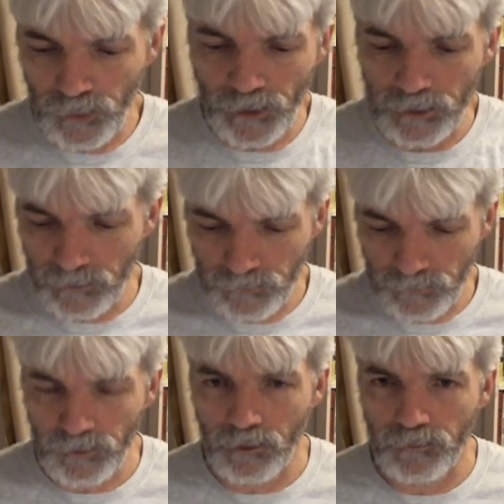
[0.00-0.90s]
protect
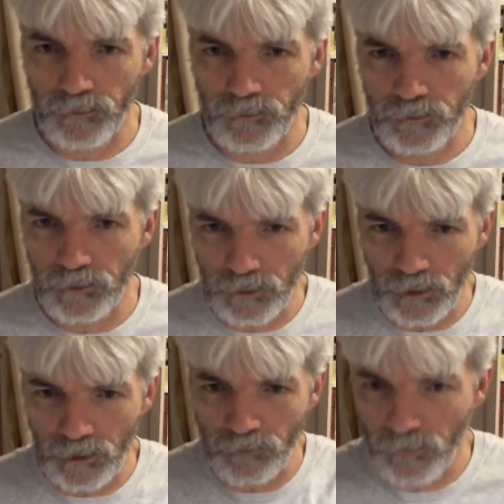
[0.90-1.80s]
themselves,
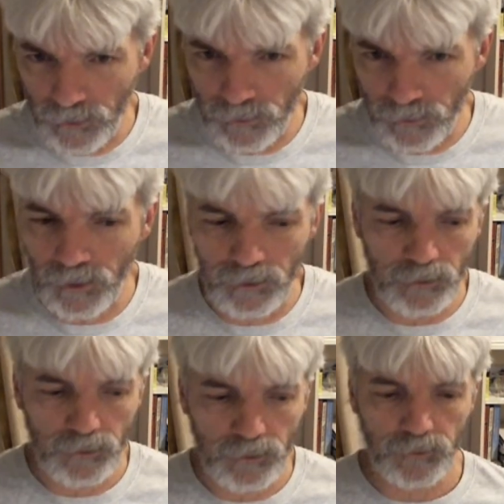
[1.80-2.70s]
their government,
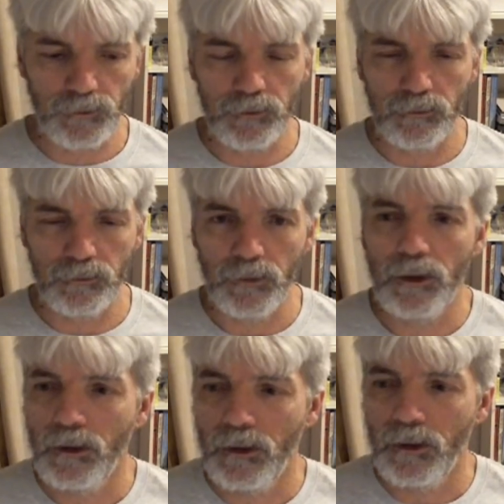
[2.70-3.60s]
and their system.
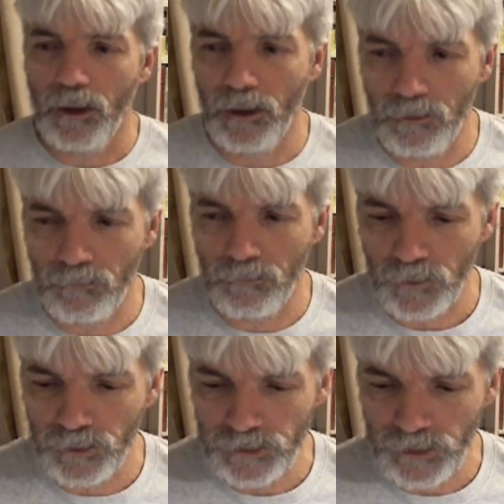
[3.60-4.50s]

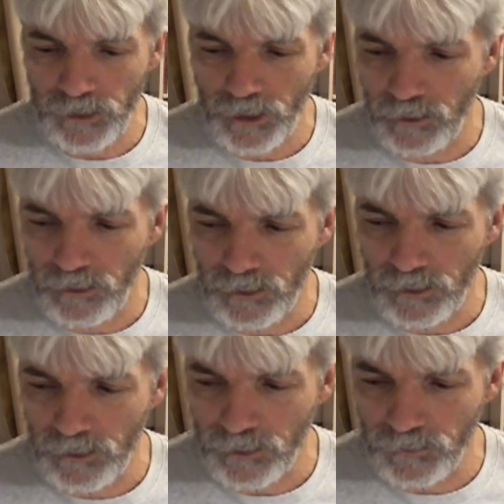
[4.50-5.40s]

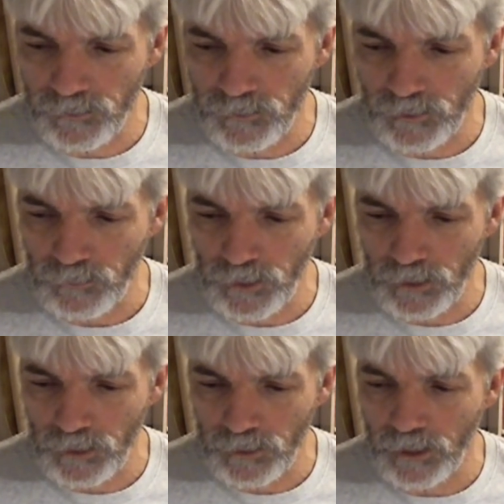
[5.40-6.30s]
Christianity is
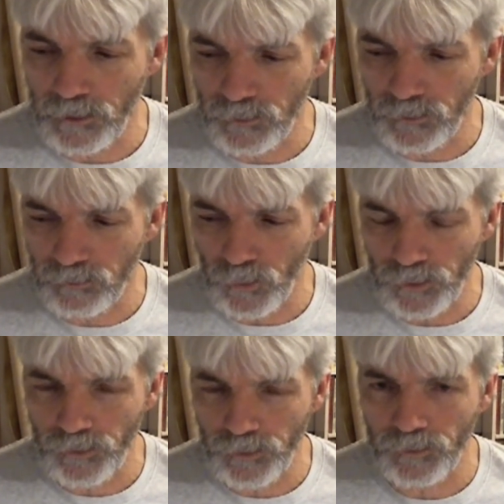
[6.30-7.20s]
something that is
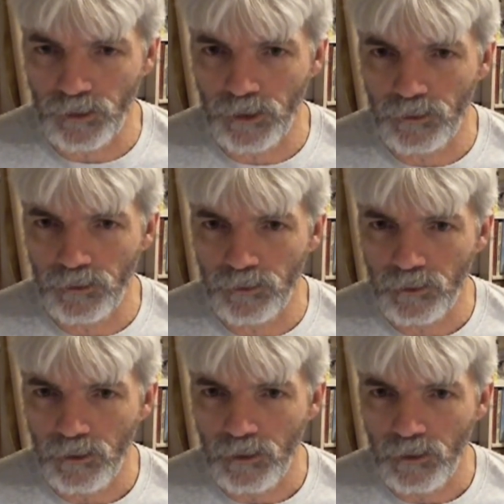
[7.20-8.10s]
more
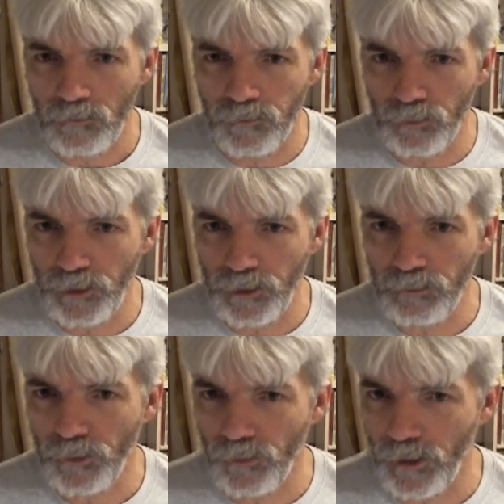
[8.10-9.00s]
designed for
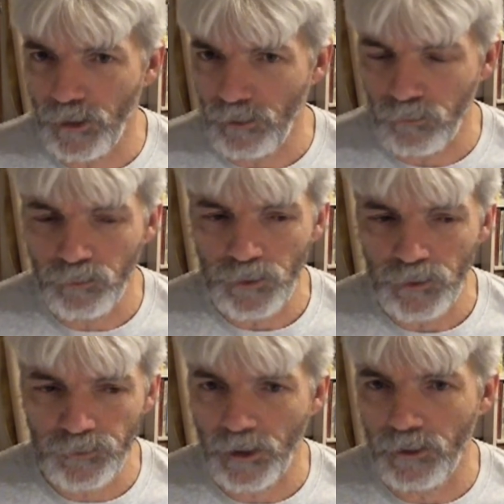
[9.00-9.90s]
people that will
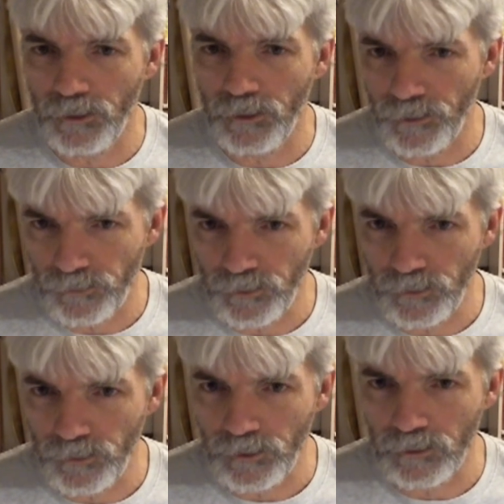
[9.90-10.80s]
be scattered
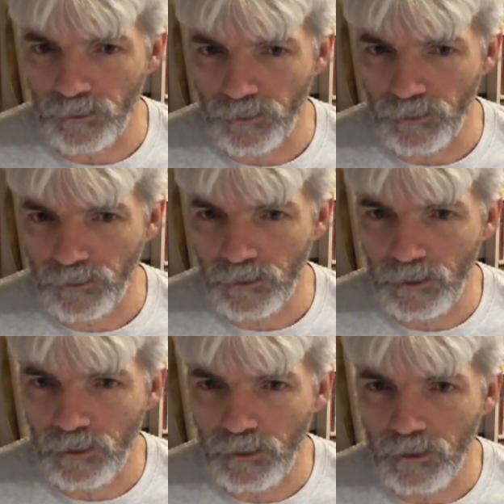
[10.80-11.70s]
through the
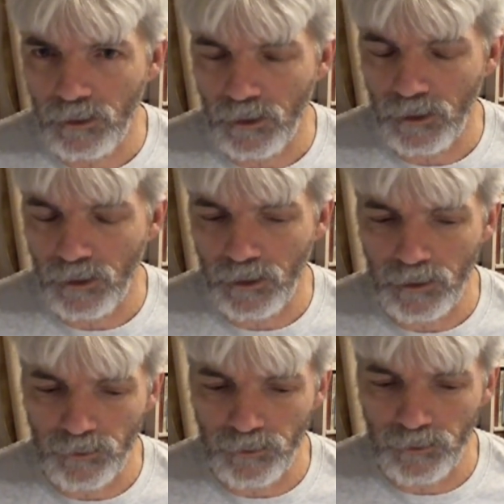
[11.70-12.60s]
earth,
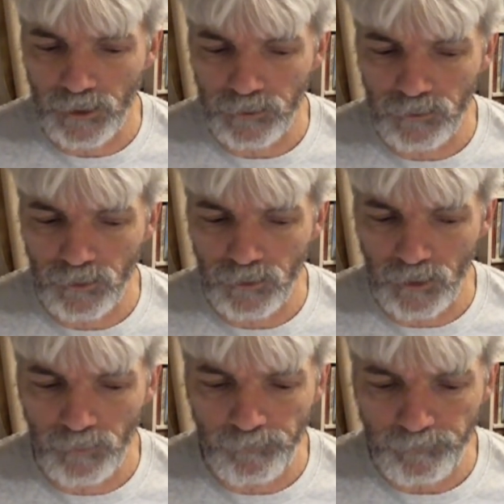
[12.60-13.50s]

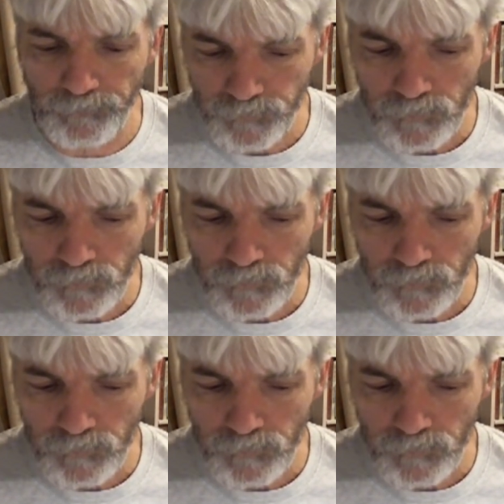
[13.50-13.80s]
that